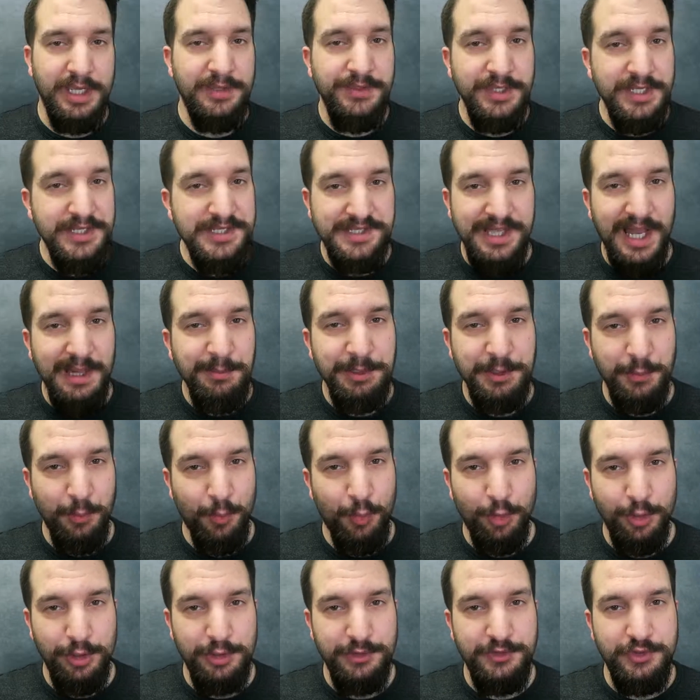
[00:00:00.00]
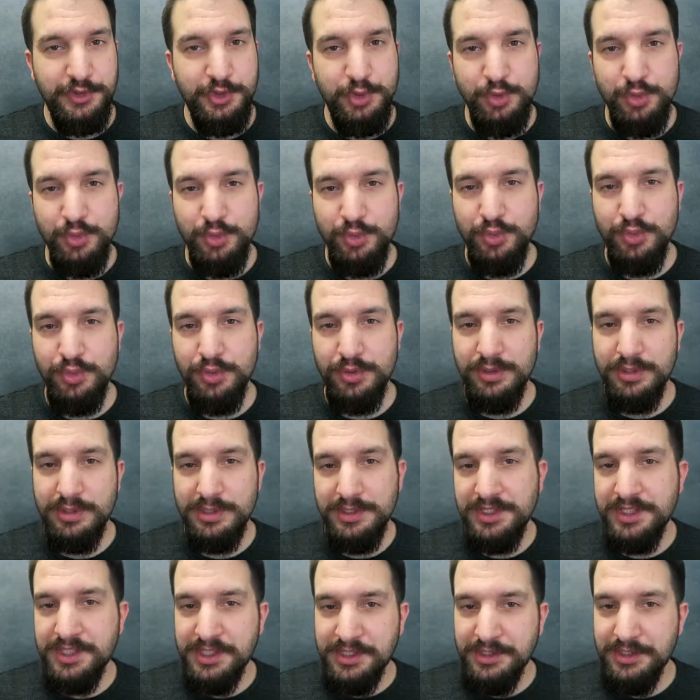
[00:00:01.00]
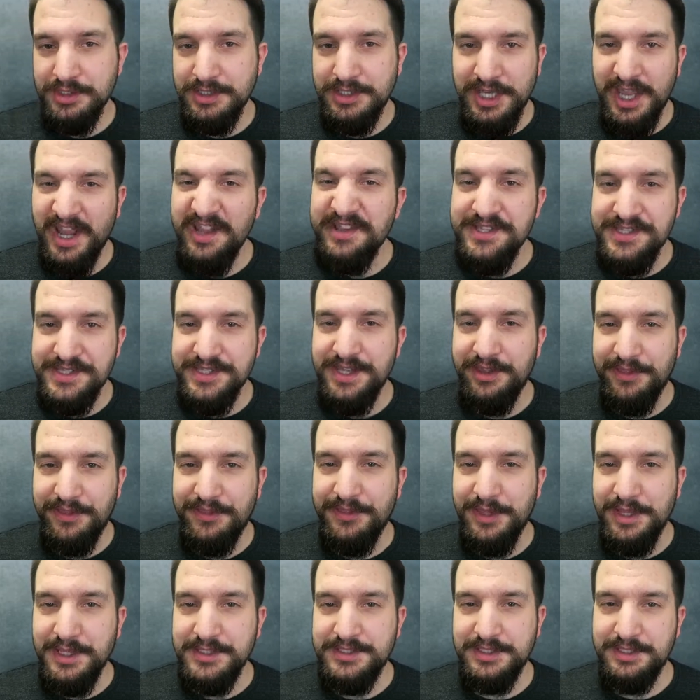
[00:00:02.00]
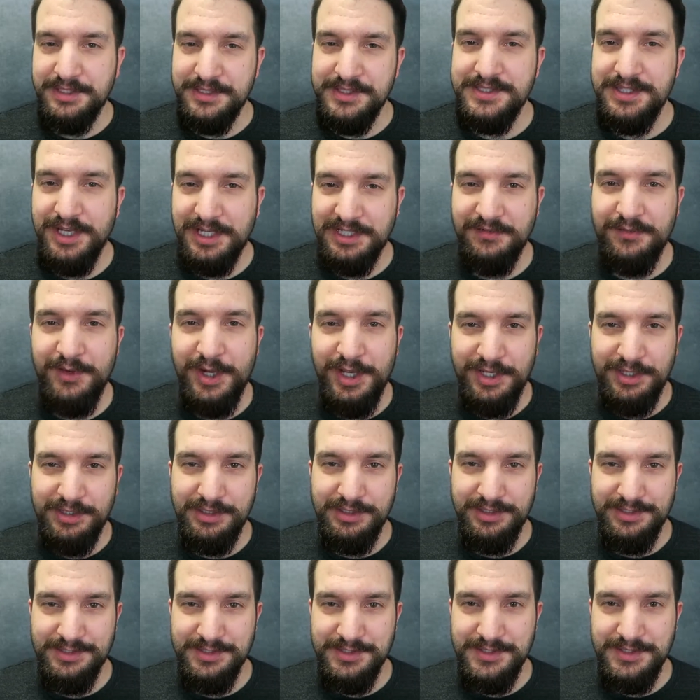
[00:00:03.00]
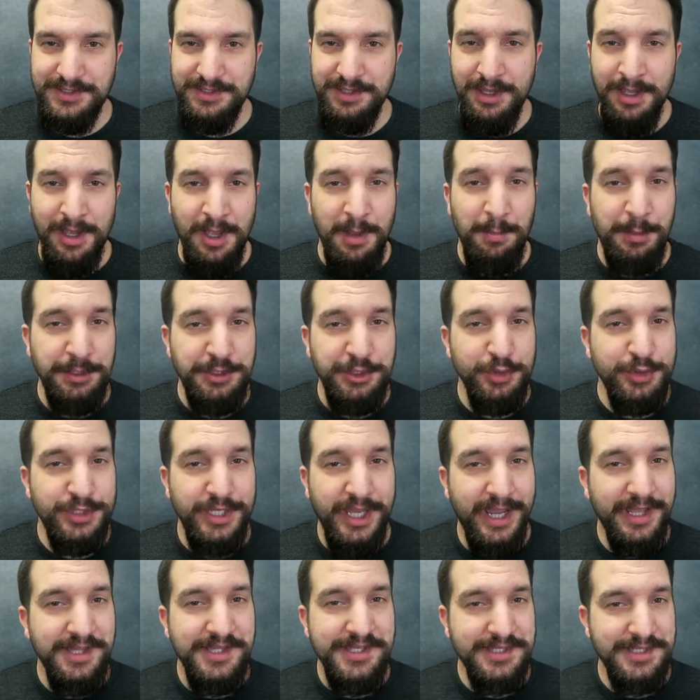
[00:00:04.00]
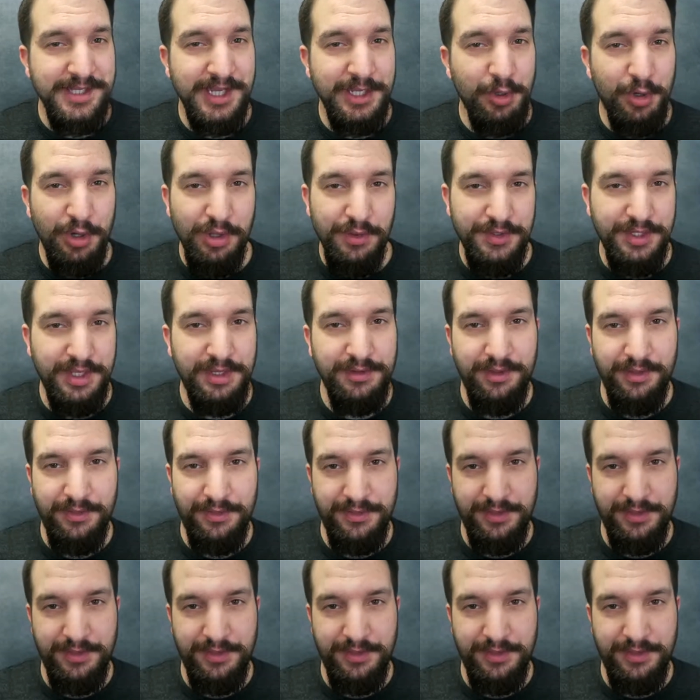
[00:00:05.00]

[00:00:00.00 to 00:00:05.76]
In the Islamic world, you can say things that incite violence, but you can't say all the other